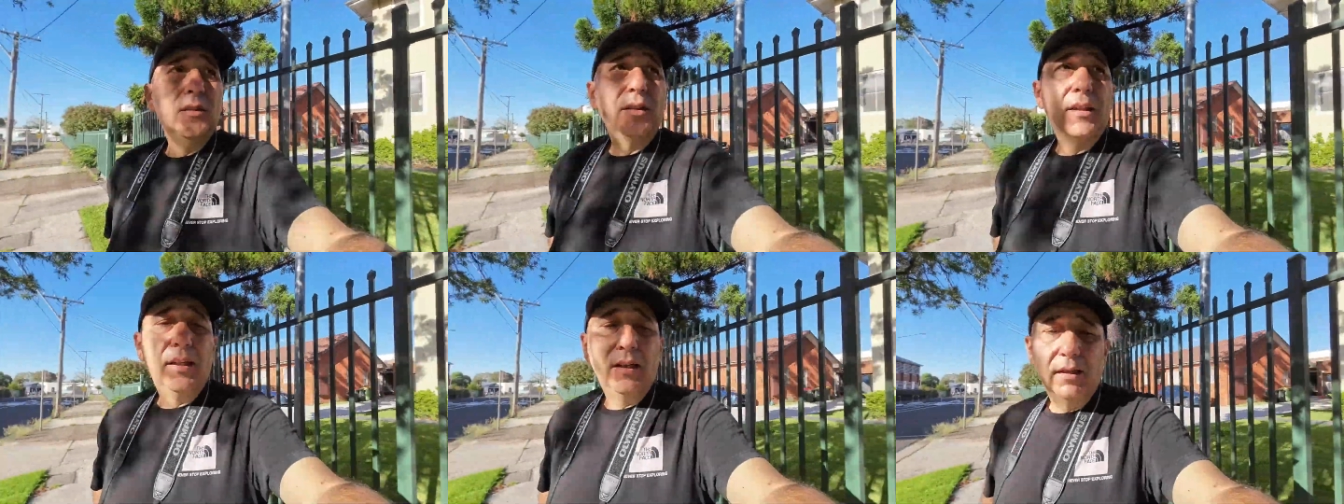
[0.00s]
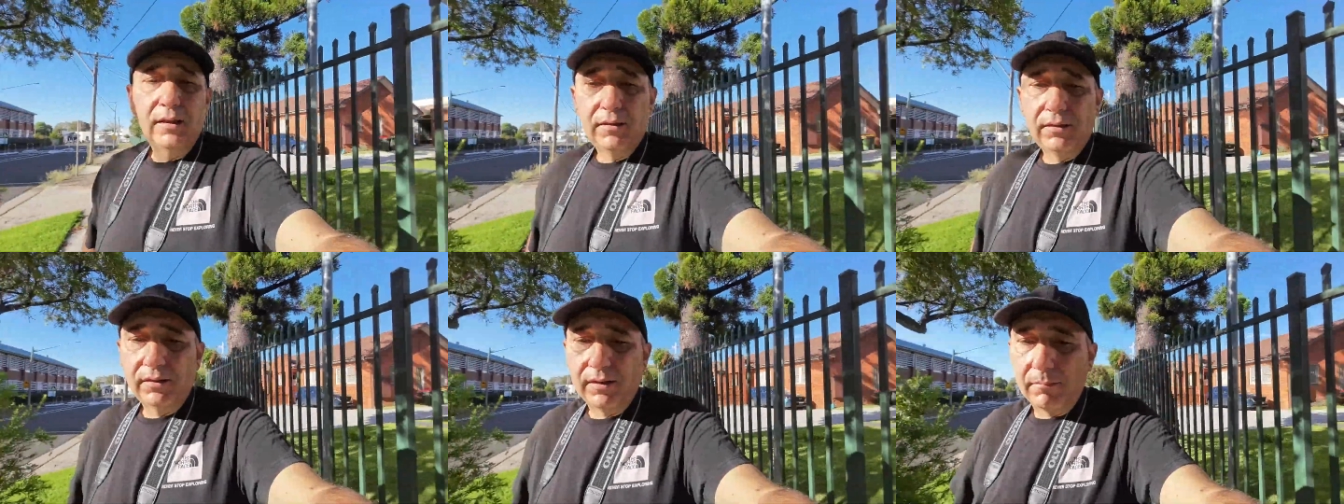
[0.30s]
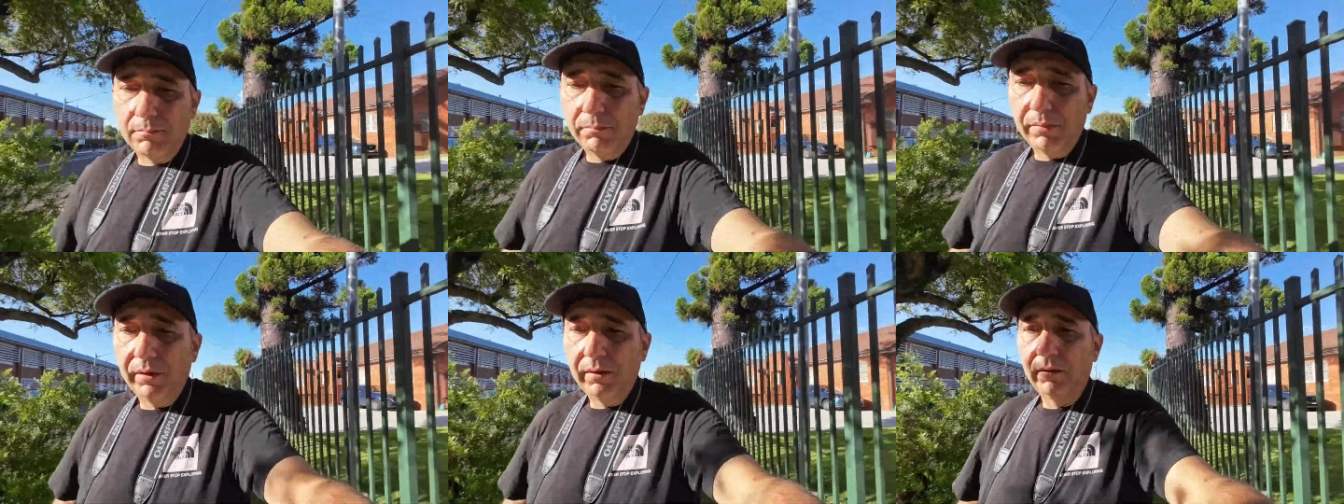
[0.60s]
uh,
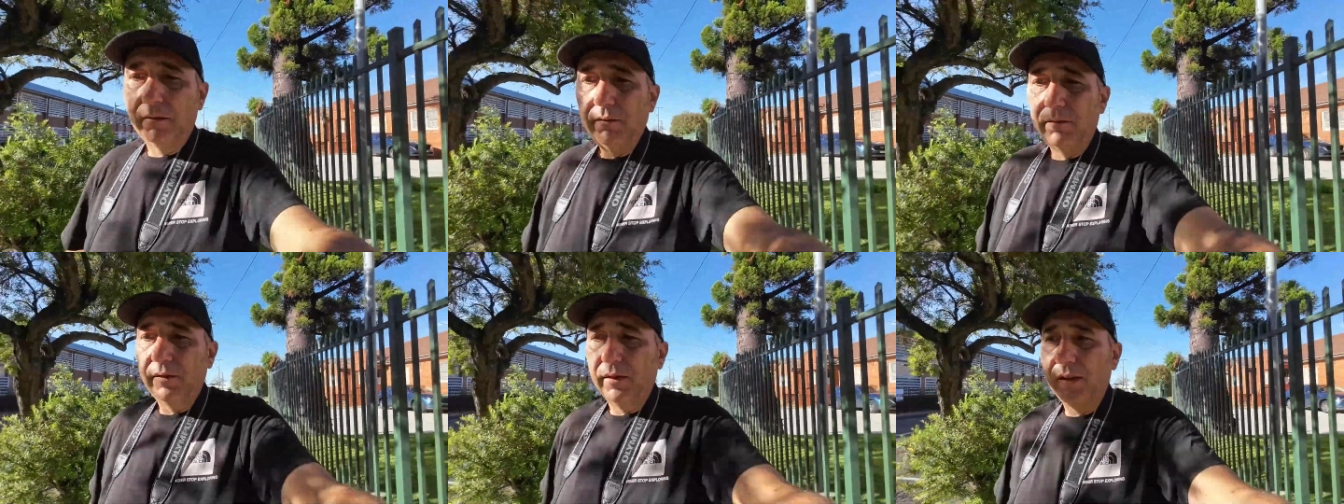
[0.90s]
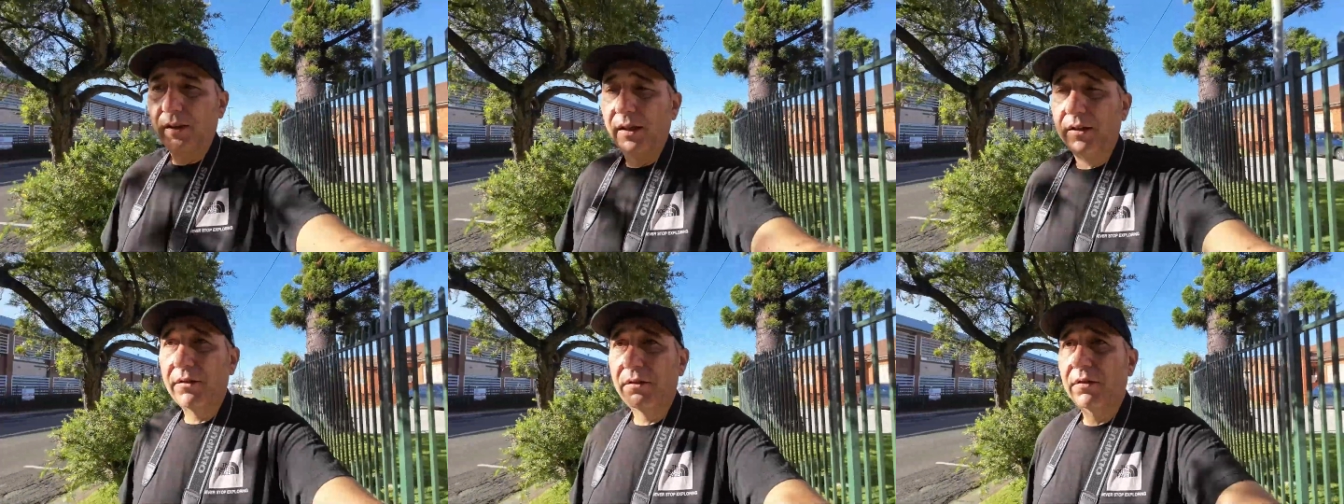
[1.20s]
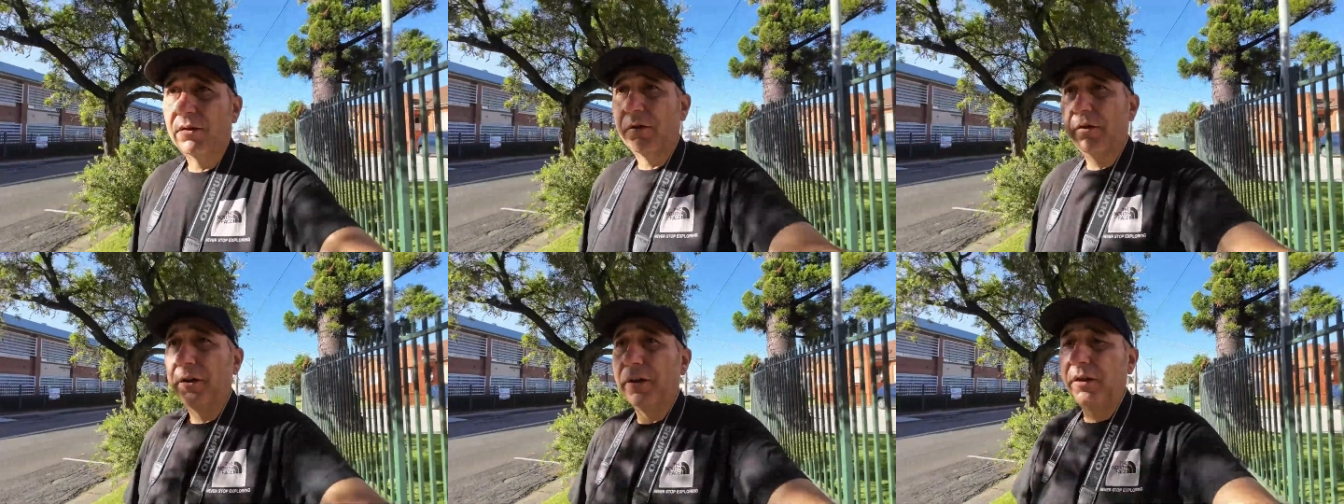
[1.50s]
some bit of you know
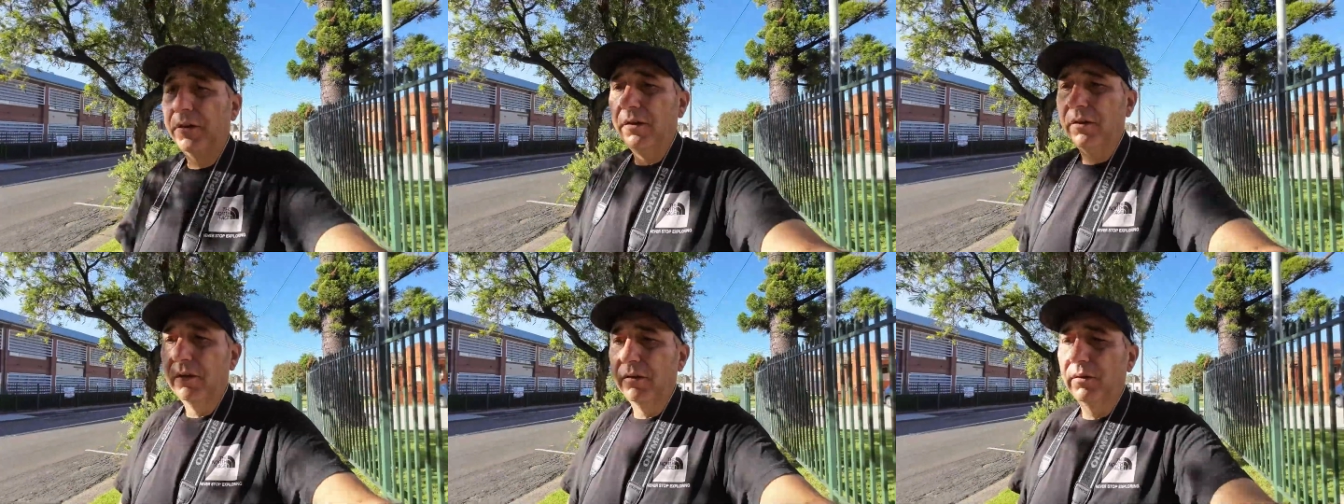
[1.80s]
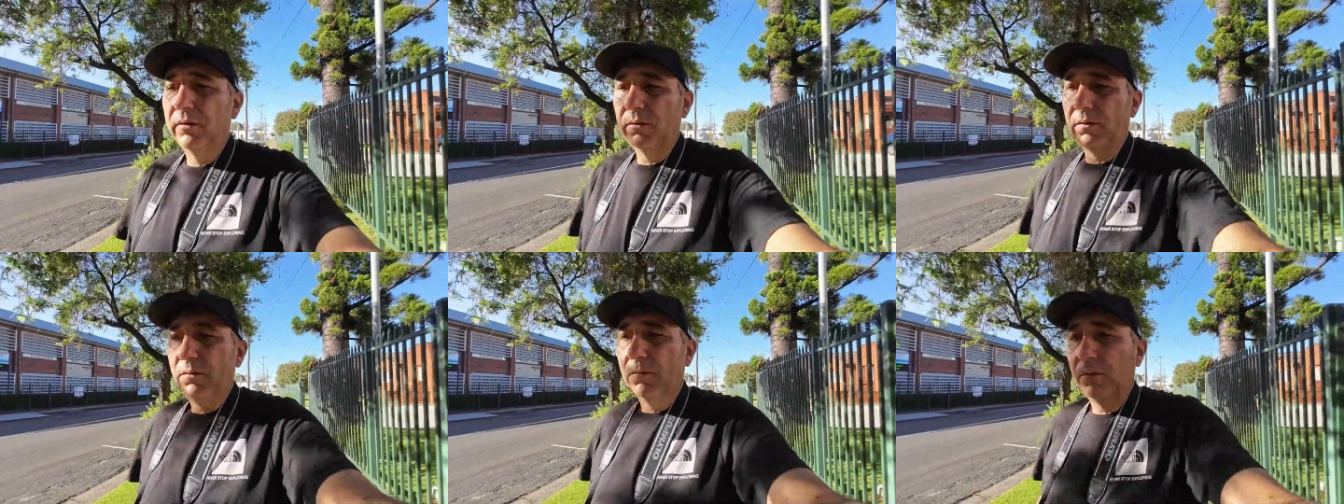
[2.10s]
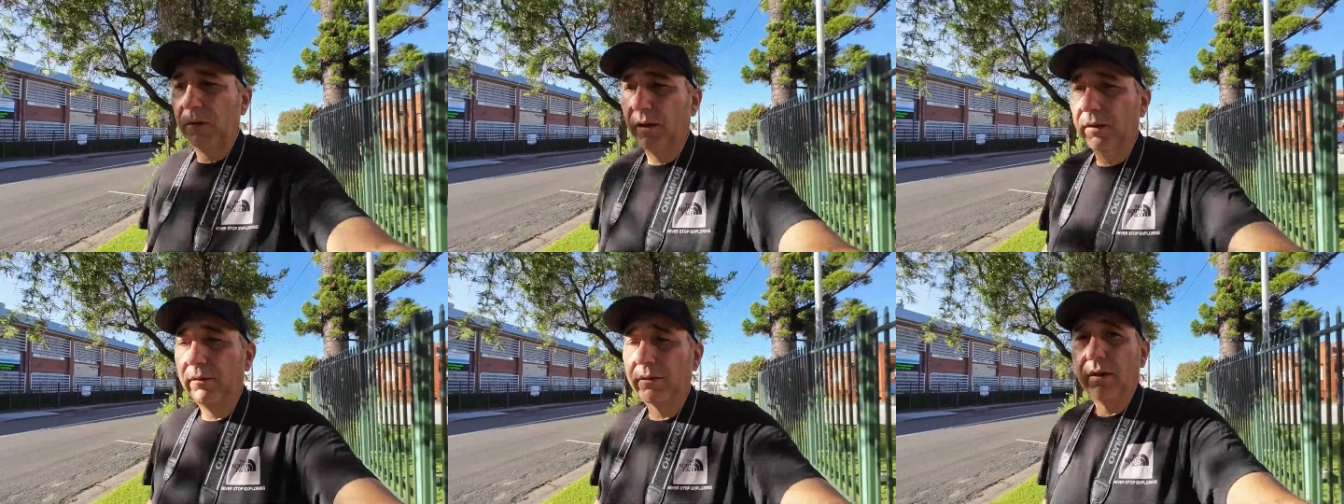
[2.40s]
screen or
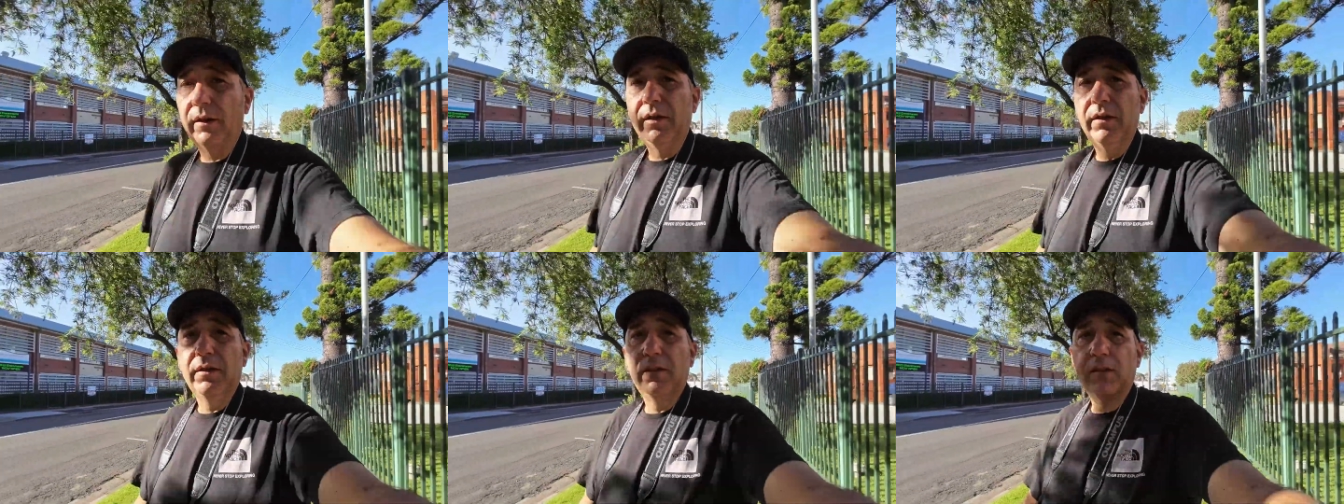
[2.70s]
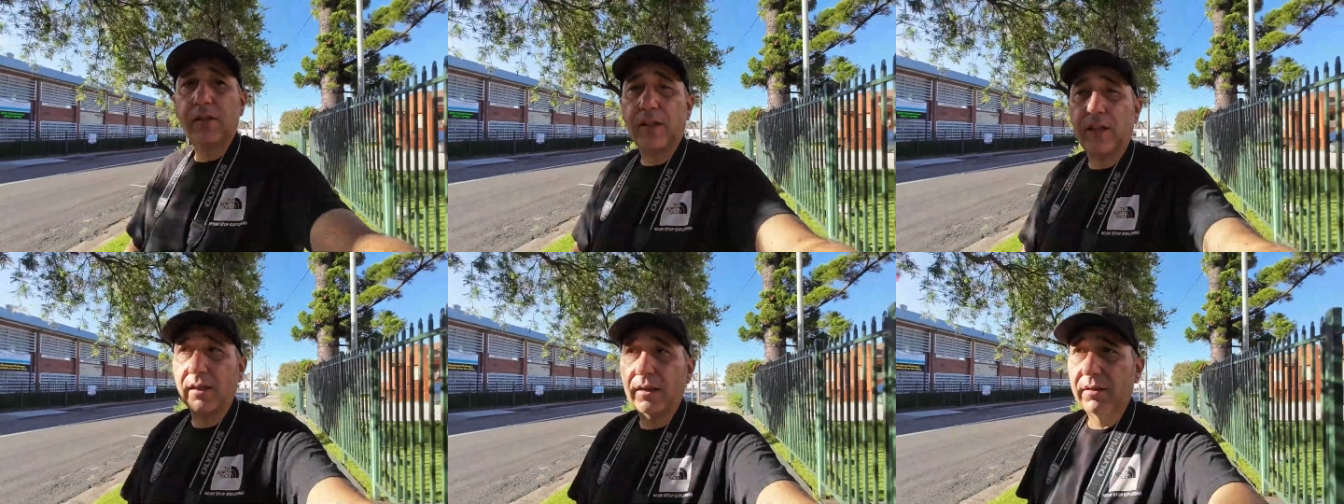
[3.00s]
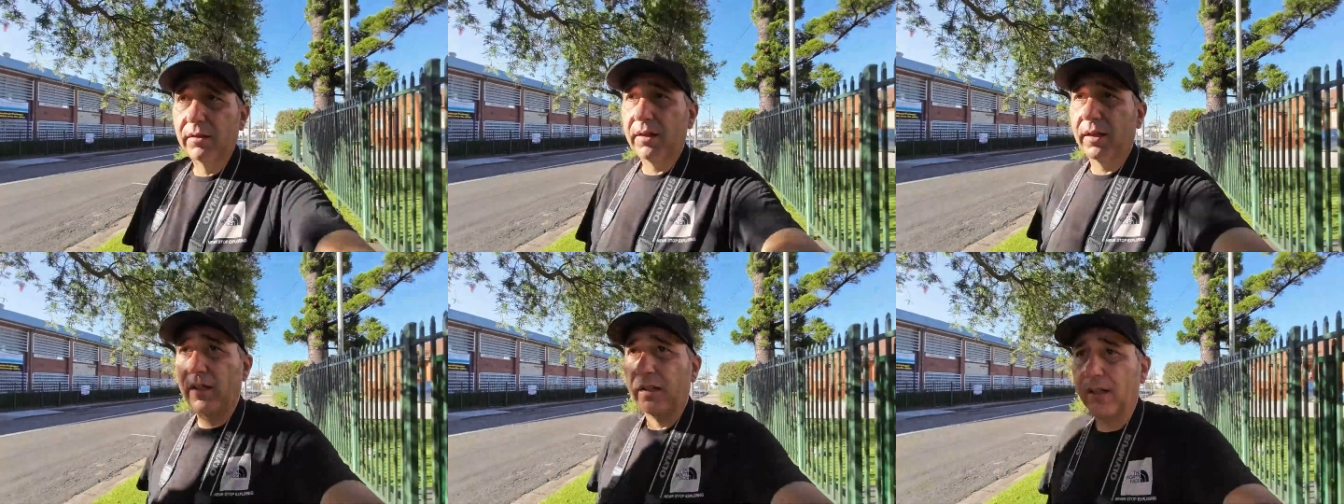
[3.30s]
whatever is suck,
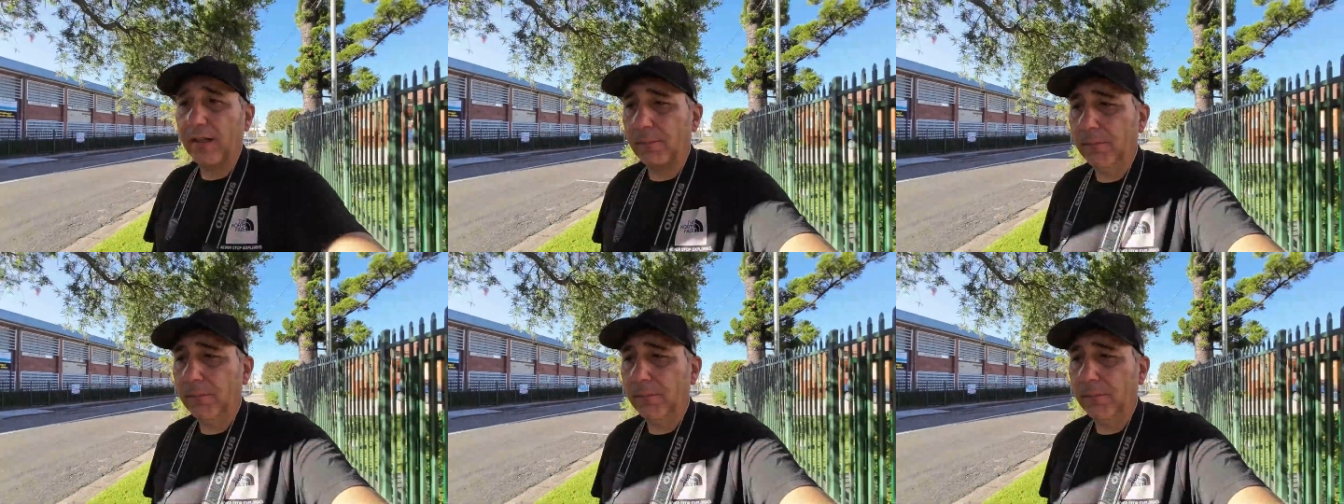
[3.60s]
sucking